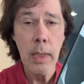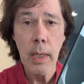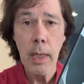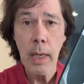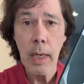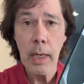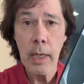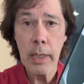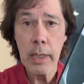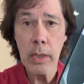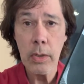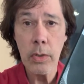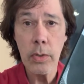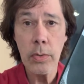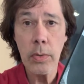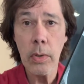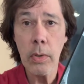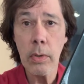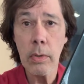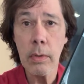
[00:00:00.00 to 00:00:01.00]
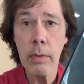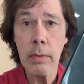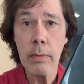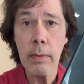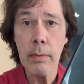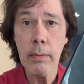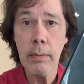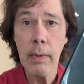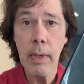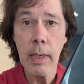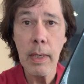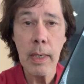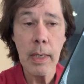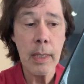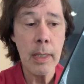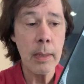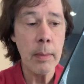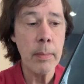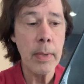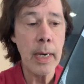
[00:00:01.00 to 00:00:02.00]
a control
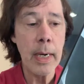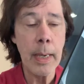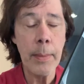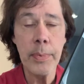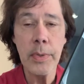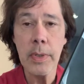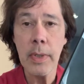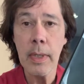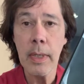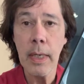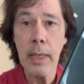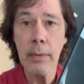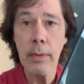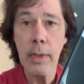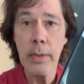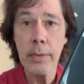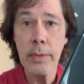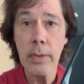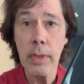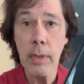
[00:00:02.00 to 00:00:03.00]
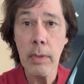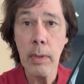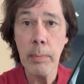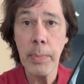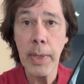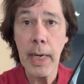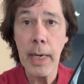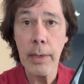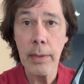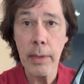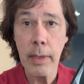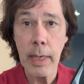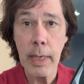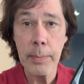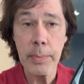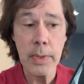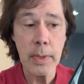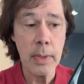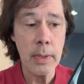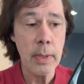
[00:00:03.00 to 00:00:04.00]
option and also a power
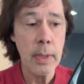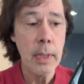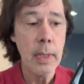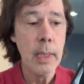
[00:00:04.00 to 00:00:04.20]
option.